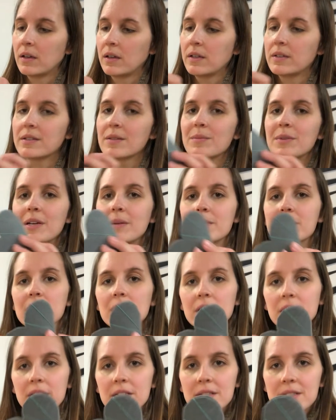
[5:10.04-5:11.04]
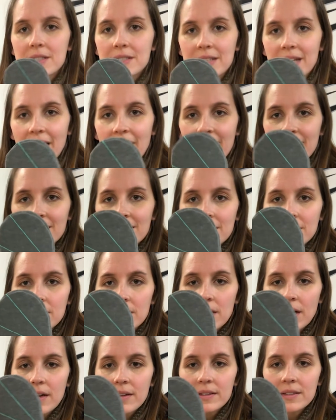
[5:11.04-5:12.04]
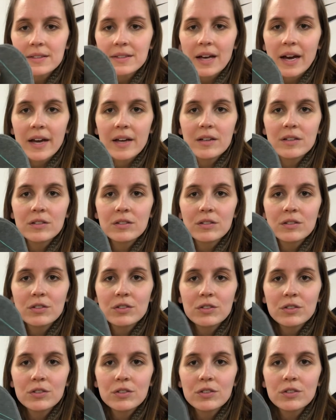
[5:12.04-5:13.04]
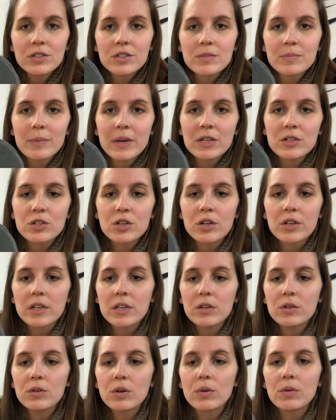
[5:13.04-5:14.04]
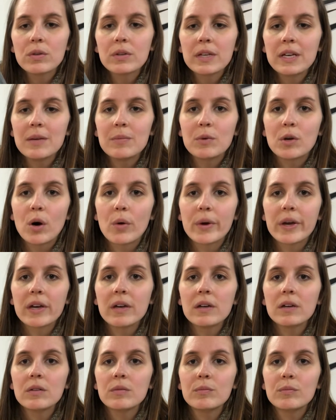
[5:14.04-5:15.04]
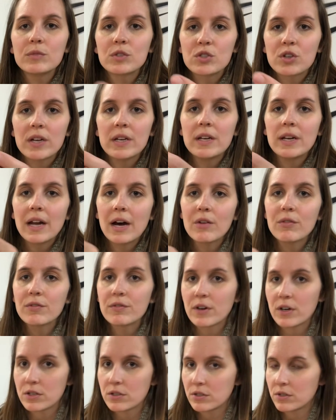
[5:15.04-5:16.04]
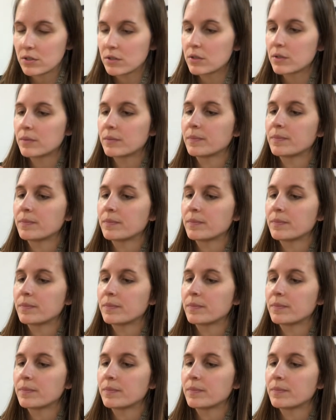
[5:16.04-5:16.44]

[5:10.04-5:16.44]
Sometimes it'll get snagged on the side. Just make sure that you don't keep going. Straighten it out first.